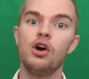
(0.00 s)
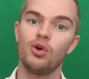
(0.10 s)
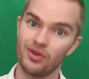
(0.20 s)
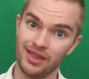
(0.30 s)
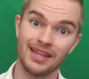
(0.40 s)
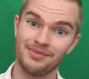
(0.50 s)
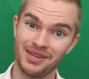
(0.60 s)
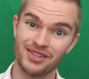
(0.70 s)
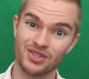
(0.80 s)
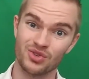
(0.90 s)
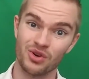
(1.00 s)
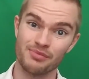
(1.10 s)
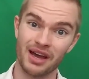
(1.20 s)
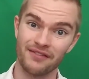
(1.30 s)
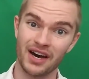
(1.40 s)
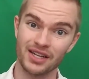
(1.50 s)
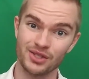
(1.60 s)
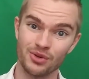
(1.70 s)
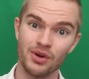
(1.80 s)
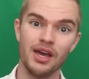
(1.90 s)
or let it be destroyed by
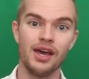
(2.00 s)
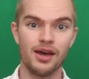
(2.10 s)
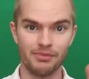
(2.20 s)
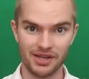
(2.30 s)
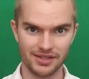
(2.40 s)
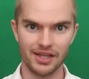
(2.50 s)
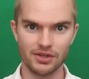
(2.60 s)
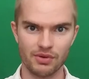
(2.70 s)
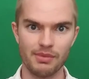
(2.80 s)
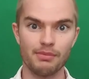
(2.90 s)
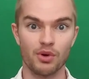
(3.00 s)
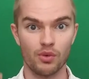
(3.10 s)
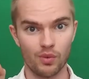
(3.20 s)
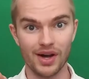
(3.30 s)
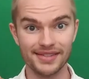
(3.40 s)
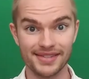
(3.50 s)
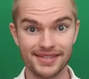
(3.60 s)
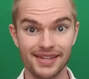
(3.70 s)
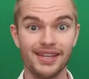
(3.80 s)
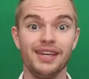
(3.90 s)
Batu. Because let's remember, one
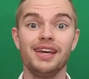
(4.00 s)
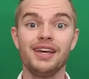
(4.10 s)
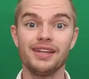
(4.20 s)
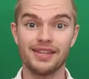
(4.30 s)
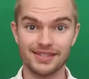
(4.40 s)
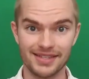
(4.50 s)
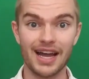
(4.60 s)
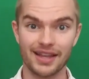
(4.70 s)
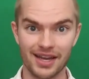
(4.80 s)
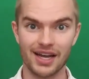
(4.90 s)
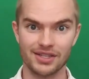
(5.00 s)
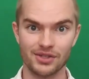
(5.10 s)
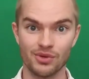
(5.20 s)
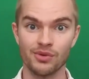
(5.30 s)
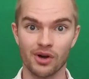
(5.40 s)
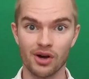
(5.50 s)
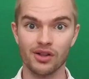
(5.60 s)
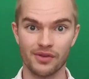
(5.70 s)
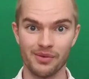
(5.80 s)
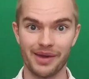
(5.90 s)
city does not constitute all of
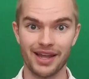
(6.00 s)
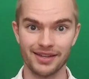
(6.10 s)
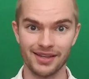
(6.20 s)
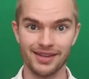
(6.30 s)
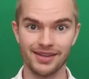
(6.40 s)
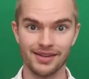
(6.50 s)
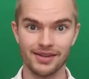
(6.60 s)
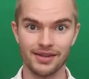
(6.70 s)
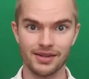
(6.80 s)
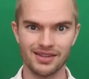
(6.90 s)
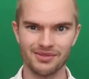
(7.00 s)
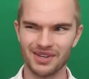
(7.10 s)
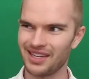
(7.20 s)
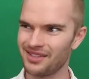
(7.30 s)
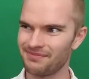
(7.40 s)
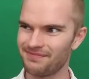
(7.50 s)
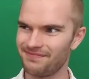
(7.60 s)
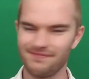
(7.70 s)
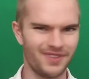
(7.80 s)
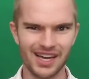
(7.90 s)
humanity. Well,
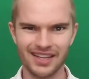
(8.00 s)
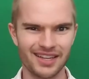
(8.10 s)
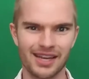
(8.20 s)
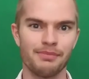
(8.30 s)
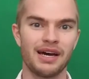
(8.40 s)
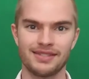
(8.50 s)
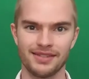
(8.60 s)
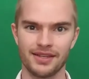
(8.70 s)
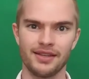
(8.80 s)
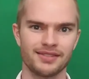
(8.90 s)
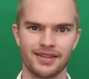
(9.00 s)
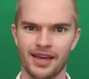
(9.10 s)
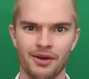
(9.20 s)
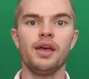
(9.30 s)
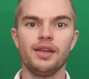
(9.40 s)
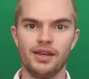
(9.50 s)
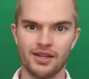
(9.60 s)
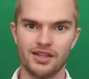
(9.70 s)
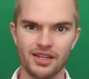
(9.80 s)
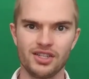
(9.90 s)
no, Ba Sing Se doesn't count. In
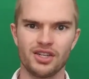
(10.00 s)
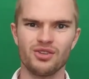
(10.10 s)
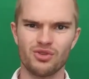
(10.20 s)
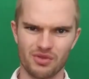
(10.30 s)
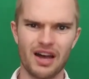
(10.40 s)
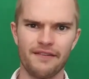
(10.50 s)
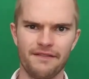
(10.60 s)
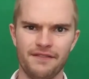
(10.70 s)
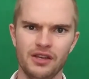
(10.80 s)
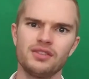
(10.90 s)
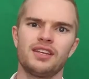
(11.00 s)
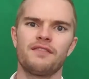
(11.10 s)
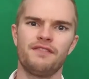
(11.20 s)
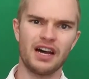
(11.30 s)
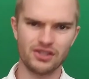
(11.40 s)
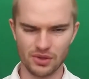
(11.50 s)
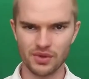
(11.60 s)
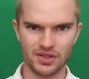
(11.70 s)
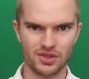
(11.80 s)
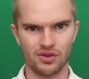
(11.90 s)
addition, Gra feels that Vaatu
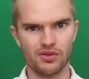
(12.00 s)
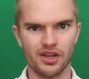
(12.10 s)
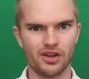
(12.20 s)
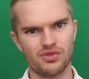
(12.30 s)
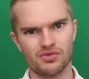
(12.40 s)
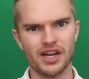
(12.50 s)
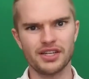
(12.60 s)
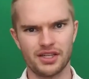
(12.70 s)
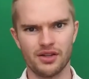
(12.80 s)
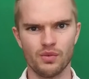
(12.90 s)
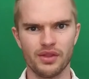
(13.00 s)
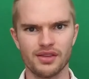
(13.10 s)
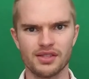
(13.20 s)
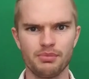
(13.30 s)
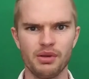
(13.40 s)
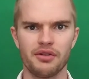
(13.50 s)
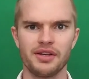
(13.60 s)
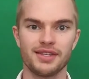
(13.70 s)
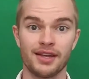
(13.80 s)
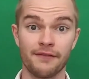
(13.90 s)
is stirring aggression with the spirits
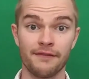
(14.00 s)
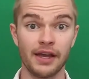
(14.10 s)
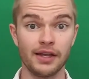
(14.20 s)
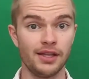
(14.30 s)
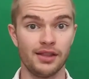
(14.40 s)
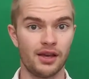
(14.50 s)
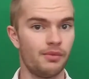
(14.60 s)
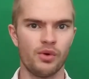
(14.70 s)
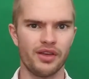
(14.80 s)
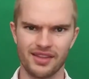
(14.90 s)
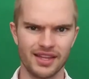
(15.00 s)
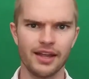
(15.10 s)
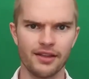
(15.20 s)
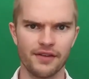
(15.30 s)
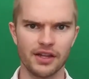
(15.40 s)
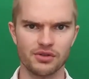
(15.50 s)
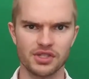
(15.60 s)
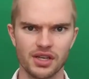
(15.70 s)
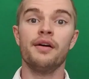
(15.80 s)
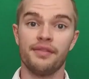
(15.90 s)
and affecting them with negative energy.
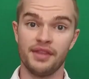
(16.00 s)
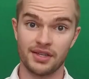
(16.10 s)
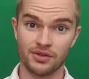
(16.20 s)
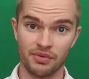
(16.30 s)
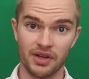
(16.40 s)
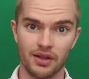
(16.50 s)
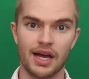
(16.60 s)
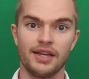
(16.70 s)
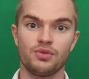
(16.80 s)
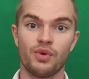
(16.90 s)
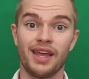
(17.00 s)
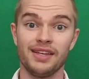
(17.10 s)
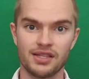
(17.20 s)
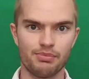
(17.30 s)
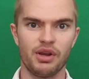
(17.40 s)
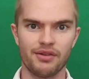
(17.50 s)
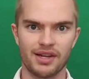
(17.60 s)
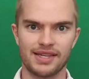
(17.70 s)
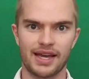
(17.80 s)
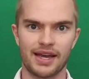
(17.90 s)
This is realized when a spirit
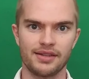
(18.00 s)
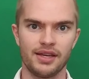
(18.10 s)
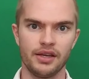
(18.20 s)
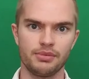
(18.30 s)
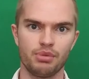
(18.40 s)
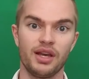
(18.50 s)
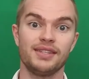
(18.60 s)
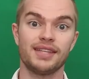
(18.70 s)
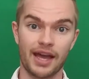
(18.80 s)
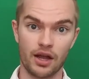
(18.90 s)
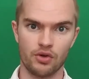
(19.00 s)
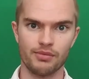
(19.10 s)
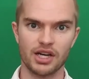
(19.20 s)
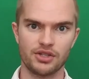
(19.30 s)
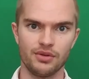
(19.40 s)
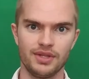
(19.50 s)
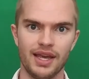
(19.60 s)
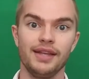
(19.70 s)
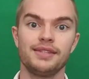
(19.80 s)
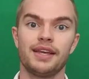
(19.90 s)
attack takes place at Omashu's
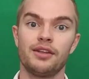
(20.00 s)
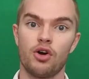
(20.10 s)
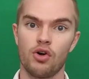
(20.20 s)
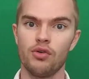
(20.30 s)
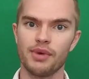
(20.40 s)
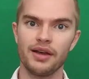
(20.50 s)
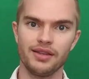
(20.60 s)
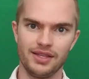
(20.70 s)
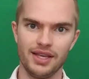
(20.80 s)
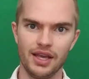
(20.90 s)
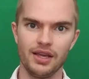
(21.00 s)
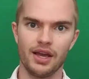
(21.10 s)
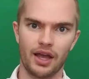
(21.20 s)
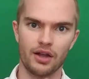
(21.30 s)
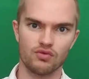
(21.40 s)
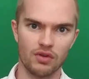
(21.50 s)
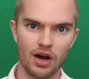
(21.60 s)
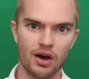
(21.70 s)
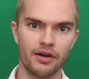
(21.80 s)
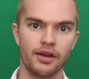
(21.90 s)
gates and Oma, Yi, and
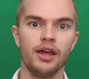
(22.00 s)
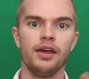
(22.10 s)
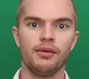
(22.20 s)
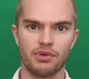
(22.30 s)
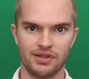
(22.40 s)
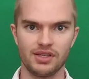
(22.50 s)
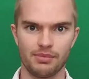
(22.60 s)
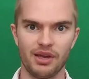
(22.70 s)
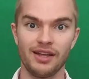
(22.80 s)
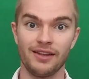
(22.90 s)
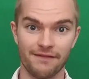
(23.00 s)
Rong participate in